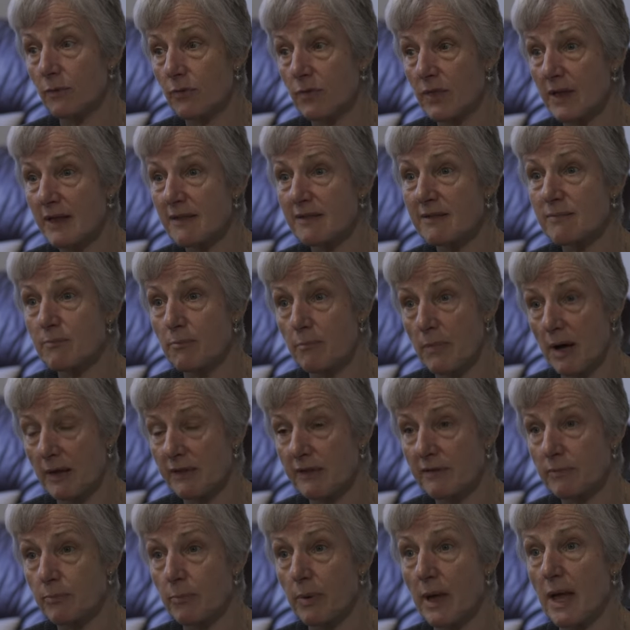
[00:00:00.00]
this
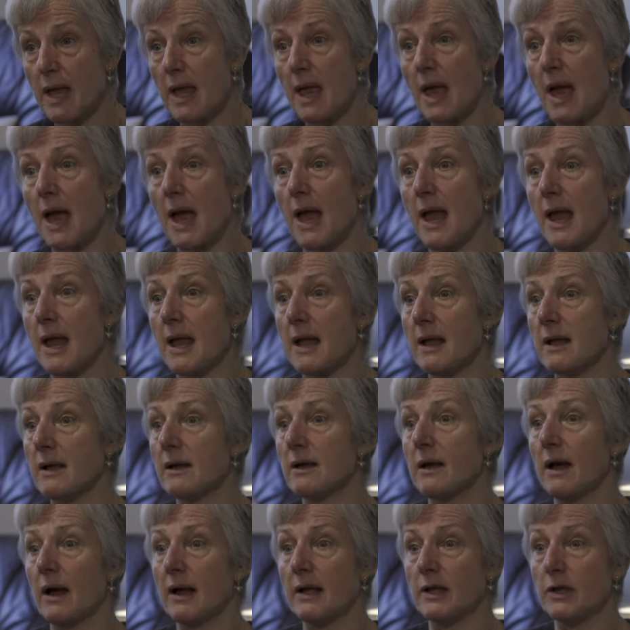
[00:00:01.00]
must be
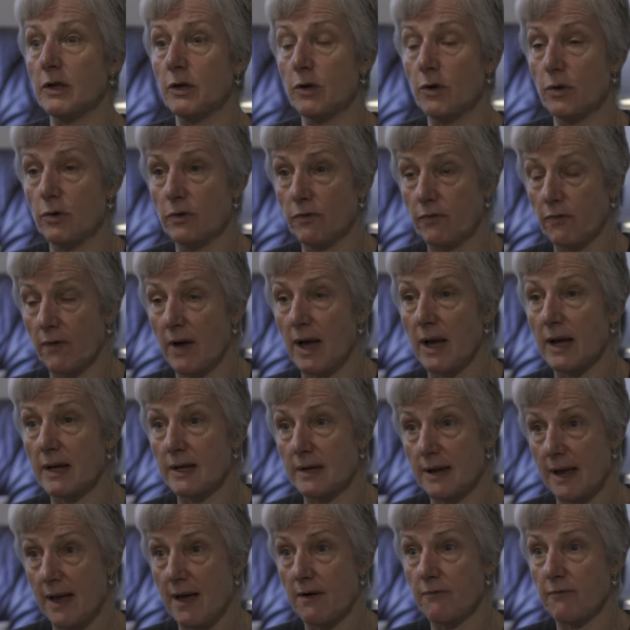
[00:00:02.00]
a unified
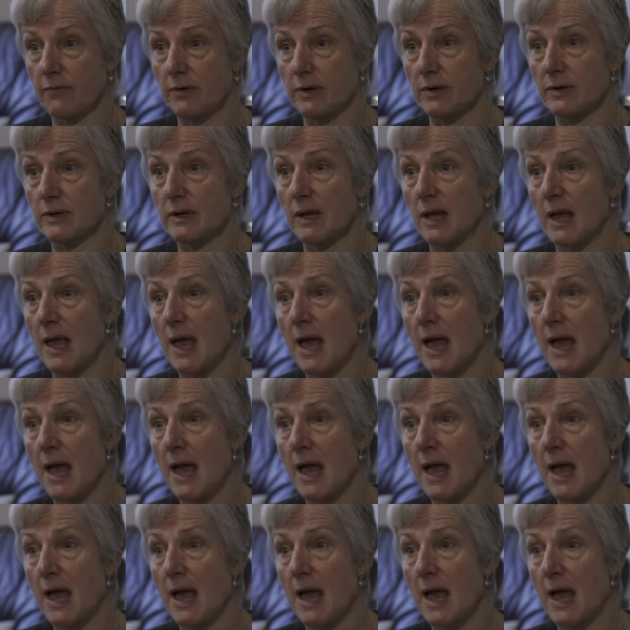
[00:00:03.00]
effort,